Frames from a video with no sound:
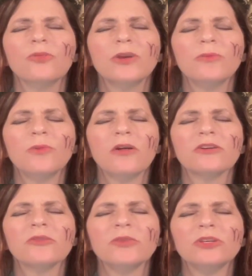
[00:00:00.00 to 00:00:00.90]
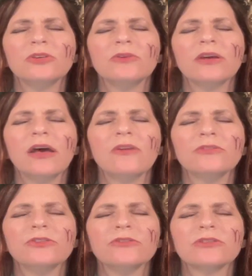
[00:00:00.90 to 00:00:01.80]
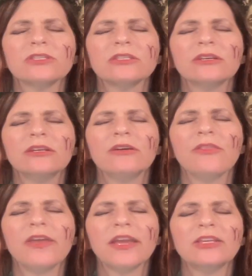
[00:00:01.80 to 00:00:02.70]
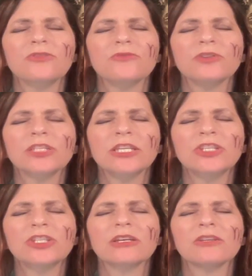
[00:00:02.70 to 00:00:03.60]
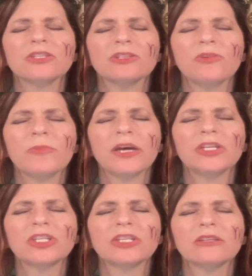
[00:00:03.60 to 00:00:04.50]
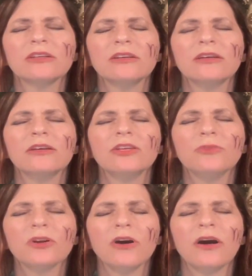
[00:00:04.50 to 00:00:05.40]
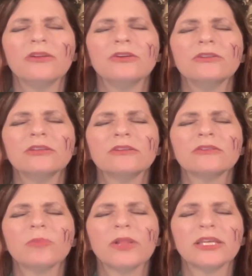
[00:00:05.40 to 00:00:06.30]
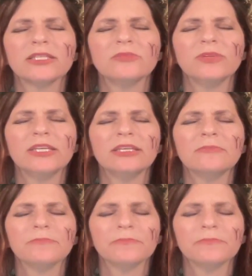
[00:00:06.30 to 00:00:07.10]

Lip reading: We welcome you, elders. Thank you for teaching us so much. You are honored. Blessed be.